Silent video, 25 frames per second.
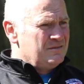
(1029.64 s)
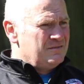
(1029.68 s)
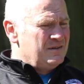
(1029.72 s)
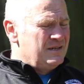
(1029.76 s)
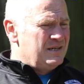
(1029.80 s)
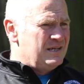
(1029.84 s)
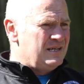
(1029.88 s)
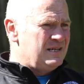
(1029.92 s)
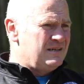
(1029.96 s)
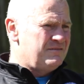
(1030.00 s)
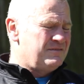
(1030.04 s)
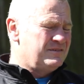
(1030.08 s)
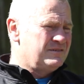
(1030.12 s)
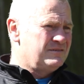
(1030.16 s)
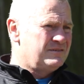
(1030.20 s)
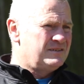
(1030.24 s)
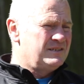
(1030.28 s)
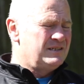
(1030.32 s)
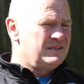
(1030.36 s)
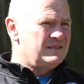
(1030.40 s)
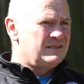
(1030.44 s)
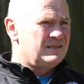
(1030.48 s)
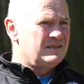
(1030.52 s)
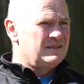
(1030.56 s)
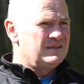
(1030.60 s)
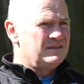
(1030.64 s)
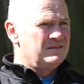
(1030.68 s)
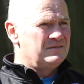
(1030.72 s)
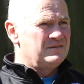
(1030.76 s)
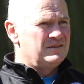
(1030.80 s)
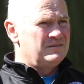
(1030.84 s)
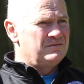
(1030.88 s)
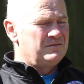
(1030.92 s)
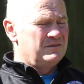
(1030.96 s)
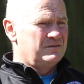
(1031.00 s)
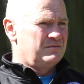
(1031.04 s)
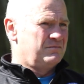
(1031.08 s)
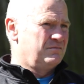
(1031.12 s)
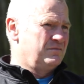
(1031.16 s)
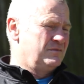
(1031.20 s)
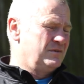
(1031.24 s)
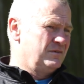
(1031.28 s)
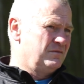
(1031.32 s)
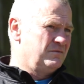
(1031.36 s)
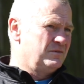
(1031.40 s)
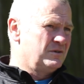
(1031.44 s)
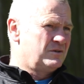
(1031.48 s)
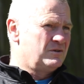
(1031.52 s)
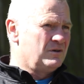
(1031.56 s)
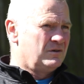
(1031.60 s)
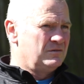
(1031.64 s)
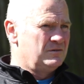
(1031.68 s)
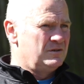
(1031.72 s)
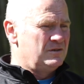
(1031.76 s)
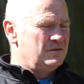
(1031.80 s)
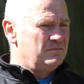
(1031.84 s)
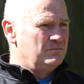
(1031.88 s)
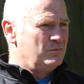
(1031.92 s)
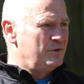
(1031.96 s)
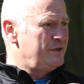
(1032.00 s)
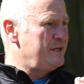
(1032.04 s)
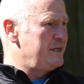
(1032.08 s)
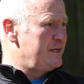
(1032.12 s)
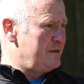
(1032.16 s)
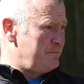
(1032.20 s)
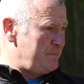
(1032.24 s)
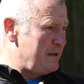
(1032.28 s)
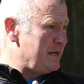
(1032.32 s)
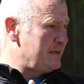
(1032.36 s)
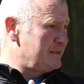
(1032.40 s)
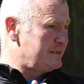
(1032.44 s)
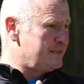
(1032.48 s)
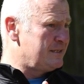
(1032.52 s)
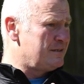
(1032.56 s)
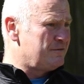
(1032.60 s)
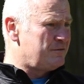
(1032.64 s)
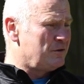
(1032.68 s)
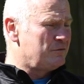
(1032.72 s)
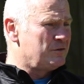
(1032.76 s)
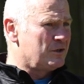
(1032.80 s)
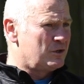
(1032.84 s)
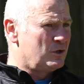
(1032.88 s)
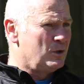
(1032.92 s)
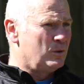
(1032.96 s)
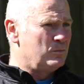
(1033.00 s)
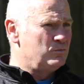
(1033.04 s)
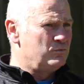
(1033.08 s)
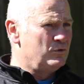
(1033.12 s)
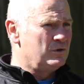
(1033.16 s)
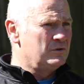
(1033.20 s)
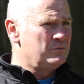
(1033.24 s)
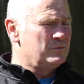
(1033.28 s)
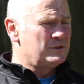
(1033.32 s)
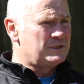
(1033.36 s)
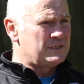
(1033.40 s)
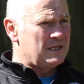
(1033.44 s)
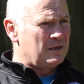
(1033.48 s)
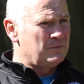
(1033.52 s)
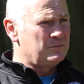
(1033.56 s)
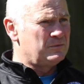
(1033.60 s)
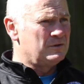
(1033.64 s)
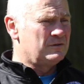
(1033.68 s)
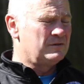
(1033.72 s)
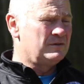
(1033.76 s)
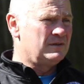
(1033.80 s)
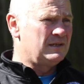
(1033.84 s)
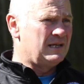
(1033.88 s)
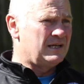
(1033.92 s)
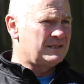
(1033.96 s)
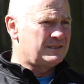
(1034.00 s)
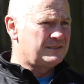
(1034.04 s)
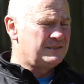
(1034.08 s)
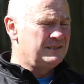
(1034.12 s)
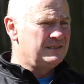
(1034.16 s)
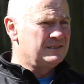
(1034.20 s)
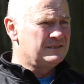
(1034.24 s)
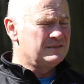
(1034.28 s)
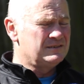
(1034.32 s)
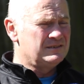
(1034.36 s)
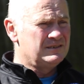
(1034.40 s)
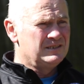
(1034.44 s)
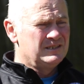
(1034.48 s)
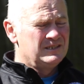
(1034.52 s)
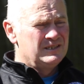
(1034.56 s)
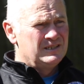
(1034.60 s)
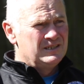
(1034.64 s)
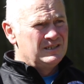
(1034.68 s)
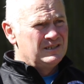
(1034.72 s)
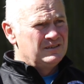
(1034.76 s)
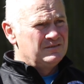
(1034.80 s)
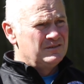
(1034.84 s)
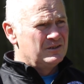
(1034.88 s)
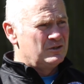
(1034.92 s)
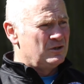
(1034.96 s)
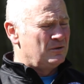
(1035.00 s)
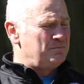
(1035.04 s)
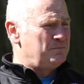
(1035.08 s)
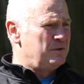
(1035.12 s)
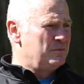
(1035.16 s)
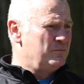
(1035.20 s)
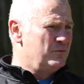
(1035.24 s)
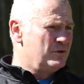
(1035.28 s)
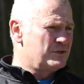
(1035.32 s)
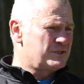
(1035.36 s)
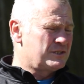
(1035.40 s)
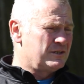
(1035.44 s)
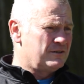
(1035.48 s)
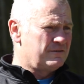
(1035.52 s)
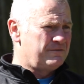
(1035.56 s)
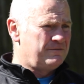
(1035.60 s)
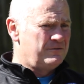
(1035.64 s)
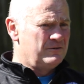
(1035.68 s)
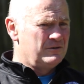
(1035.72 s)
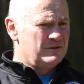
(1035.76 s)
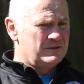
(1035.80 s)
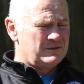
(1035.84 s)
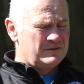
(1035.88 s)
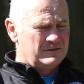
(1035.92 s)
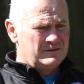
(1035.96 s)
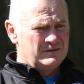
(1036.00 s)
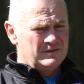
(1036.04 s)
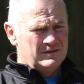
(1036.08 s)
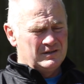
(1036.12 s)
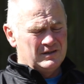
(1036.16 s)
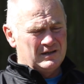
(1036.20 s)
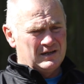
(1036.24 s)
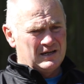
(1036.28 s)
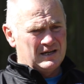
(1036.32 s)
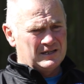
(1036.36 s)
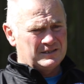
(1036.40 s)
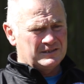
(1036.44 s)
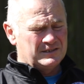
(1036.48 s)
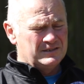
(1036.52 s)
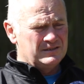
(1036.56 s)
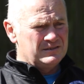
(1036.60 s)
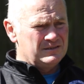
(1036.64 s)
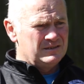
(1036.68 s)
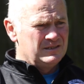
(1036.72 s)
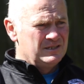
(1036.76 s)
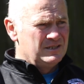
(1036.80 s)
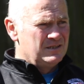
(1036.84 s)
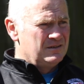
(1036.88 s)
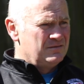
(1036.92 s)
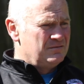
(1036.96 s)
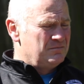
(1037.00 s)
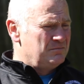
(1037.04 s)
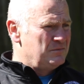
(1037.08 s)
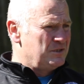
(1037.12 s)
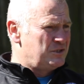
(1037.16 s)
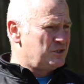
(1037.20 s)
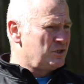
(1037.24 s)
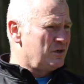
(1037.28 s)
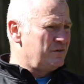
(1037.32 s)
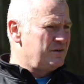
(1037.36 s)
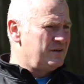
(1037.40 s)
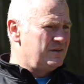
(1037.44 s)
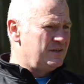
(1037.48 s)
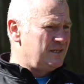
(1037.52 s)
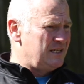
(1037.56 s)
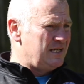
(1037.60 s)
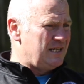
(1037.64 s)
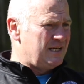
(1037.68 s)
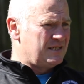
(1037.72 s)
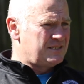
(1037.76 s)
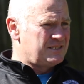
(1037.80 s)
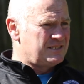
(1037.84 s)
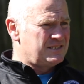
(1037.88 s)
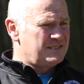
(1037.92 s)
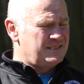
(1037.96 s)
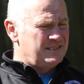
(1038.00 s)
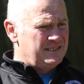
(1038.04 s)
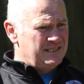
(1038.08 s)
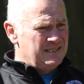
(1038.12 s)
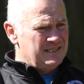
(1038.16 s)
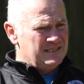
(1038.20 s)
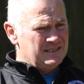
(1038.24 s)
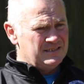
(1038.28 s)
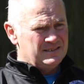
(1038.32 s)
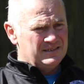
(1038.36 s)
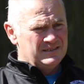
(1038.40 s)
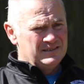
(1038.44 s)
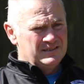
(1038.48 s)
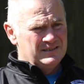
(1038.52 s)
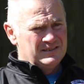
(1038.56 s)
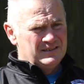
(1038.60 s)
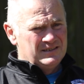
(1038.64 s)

They have, and, you know, we've got the money in the bank, didn't we, for the cup run, which helped last season. They've got promotion at first asking. Majority of the lads stayed.